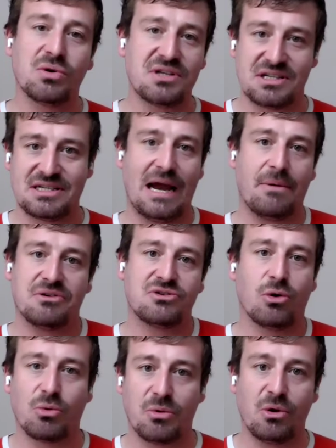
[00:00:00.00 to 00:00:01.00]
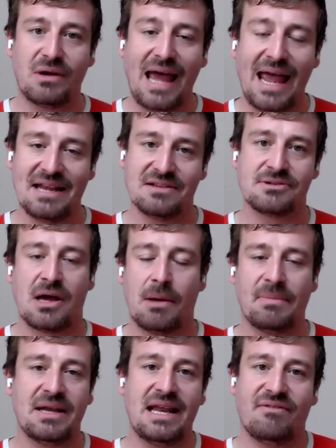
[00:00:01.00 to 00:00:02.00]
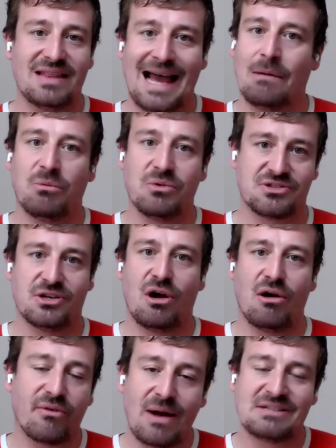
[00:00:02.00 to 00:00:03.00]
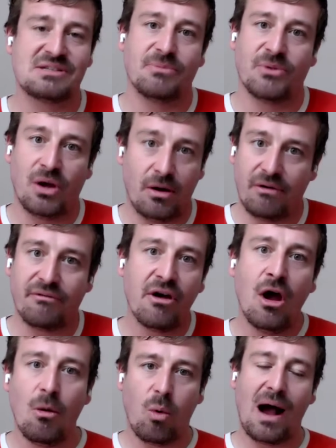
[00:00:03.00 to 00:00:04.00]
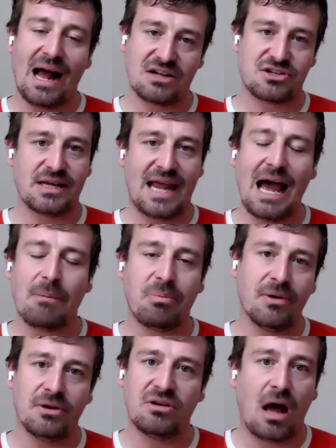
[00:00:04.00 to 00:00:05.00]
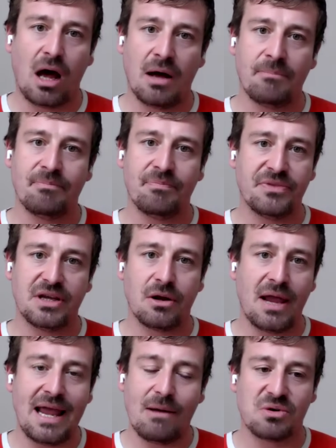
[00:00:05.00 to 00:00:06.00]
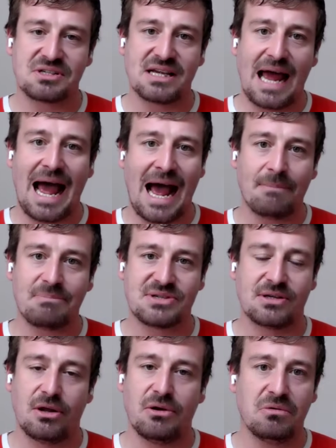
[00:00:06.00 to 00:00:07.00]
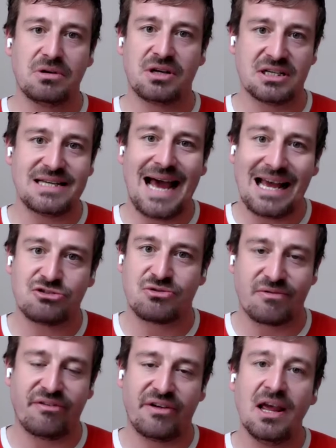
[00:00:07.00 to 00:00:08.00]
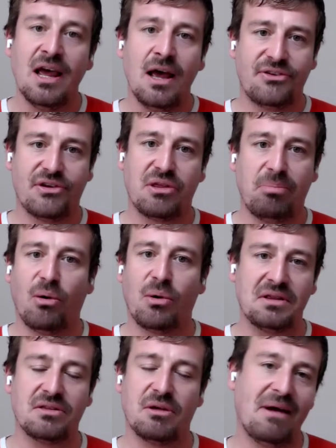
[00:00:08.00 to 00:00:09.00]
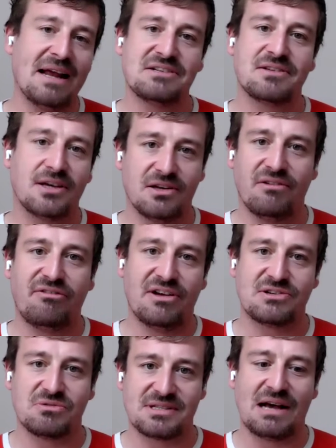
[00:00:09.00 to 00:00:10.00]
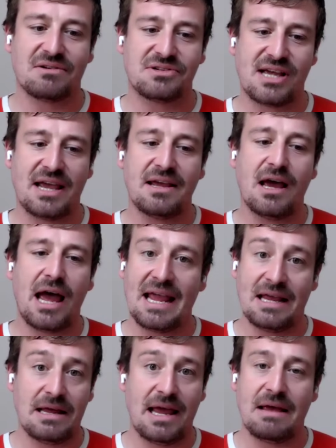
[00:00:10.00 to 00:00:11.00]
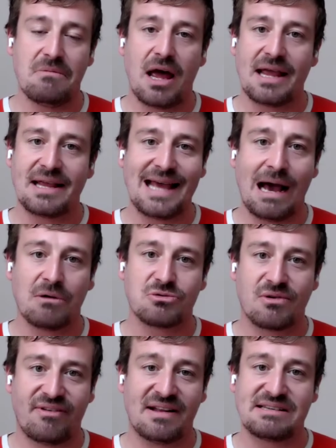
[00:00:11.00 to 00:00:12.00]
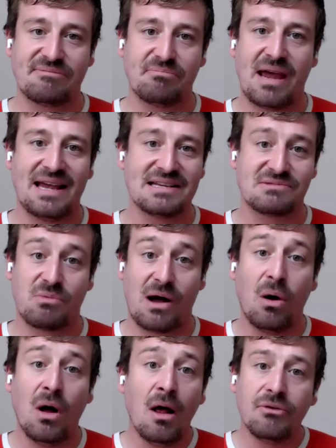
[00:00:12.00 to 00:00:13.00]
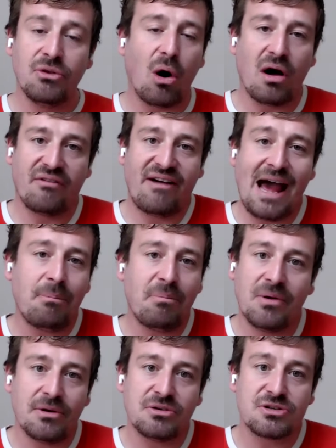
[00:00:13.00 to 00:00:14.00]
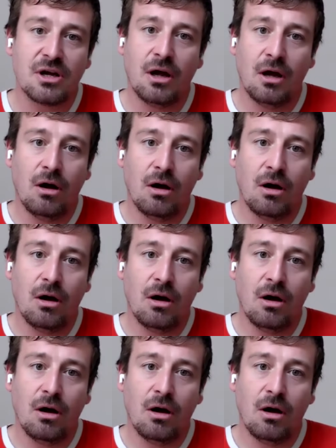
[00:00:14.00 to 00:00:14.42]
modest territorial gains. I mean, even that was an overestimate of what actually happened. It was an absolute catastrophe, to the point that Pentagon officials now say a counteroffensive may as well not have happened.